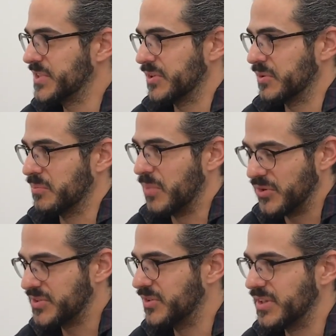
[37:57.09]
So
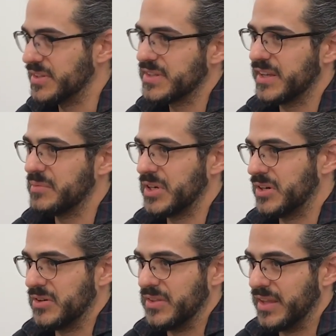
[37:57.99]
most students come
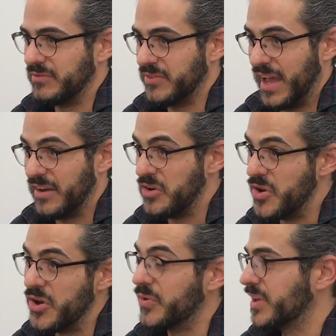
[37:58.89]
here and they've had
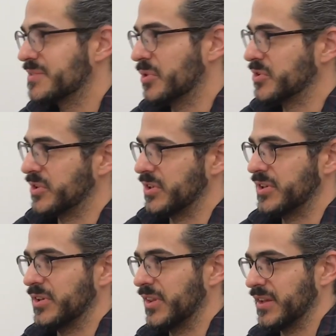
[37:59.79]
no exposure
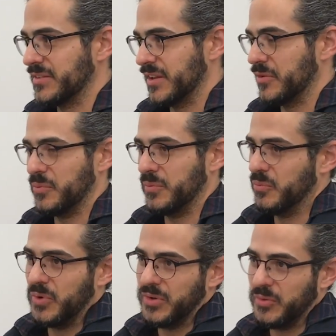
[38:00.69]
to things like
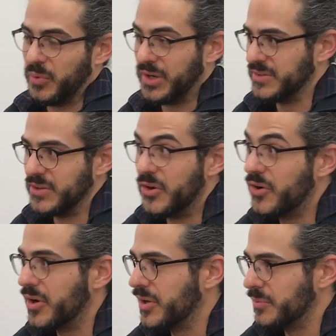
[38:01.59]
what is a
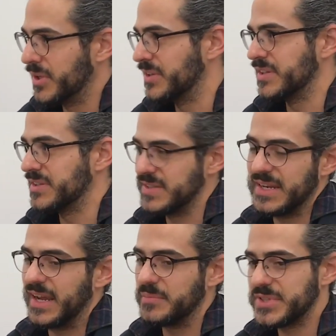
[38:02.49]
neuron, what is a
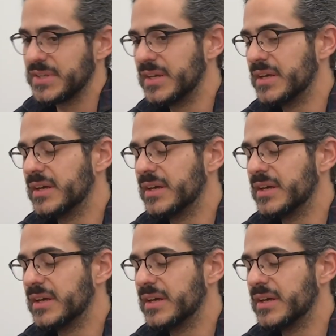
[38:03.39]
synapse.